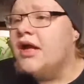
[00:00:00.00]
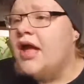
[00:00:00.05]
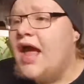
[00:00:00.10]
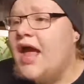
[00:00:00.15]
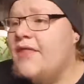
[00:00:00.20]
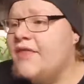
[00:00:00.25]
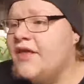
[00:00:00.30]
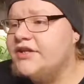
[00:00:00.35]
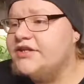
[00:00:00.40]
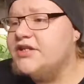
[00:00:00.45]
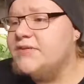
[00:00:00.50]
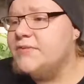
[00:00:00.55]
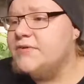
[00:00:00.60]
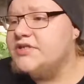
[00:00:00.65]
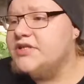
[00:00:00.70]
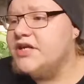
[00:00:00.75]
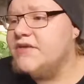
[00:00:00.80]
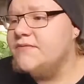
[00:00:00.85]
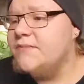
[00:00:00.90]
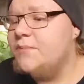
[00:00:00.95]
And then she
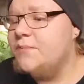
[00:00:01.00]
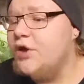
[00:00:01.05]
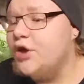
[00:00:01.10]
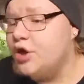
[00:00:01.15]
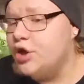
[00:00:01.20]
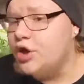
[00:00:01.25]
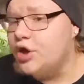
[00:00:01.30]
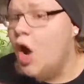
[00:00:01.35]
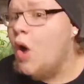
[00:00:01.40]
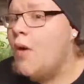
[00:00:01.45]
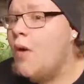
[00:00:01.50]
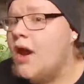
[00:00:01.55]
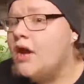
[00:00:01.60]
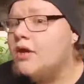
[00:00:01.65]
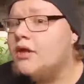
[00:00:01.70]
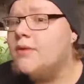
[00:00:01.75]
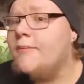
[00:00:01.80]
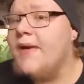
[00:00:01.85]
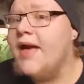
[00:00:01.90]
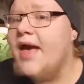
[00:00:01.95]
proceeded to put no
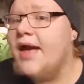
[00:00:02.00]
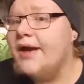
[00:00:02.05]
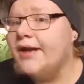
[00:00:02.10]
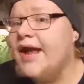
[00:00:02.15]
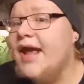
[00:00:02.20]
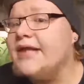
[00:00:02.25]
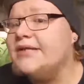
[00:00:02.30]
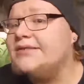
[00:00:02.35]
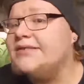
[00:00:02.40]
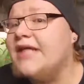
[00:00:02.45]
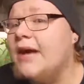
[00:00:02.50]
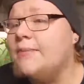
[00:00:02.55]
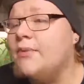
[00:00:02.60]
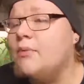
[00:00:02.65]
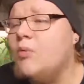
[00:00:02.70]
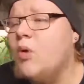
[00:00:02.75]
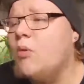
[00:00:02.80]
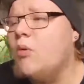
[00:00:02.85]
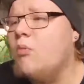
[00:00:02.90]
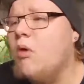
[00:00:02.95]
air in the bag, and I had to stop her.
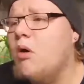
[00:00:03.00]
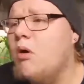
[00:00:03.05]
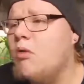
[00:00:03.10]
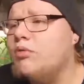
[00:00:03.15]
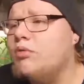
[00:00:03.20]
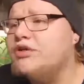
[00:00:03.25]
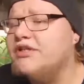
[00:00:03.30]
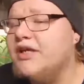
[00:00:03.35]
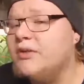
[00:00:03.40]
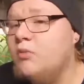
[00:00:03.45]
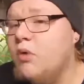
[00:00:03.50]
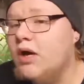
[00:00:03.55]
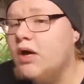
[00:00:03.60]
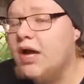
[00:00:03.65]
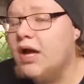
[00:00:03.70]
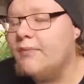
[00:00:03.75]
Whoa, whoa, whoa. She's like, "What?"